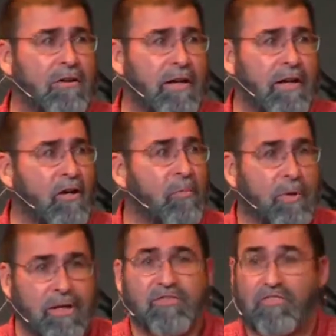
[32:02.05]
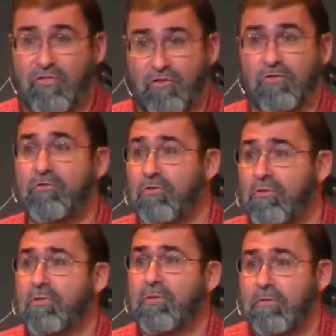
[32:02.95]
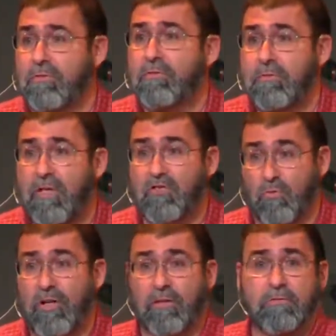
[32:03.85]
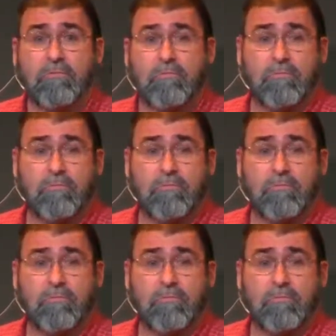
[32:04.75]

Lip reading: to hear, but it's the truth. It's real.